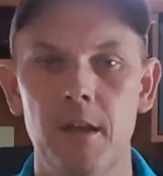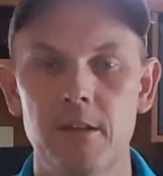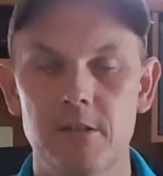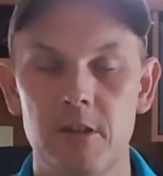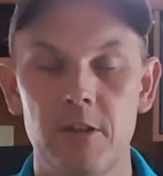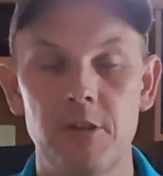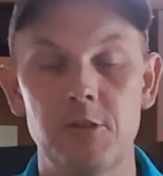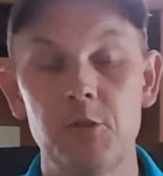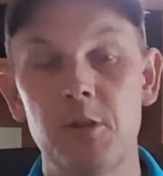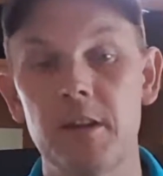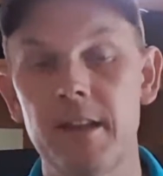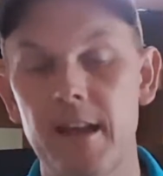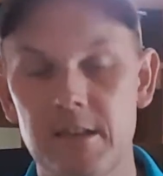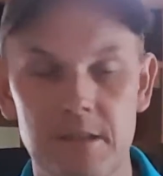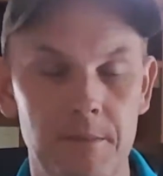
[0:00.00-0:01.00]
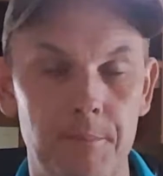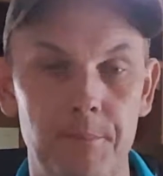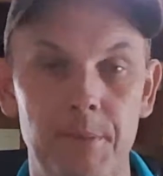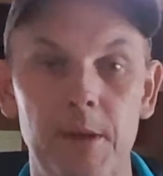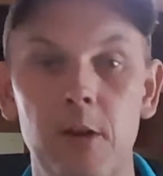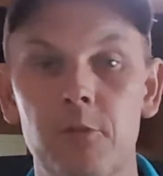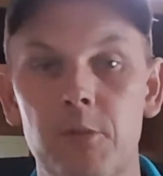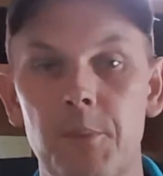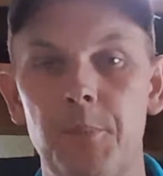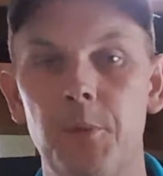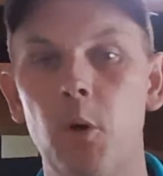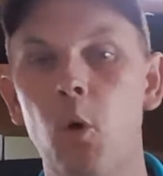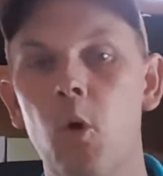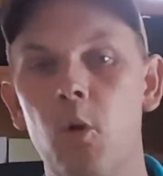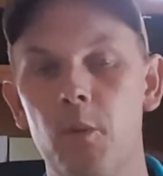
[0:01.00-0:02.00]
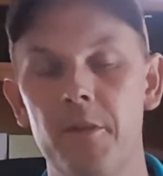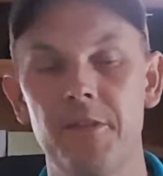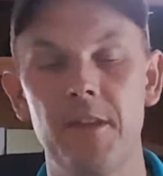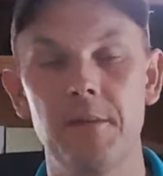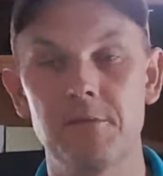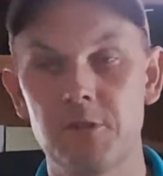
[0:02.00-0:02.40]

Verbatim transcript: so that you can actually build rapport with them,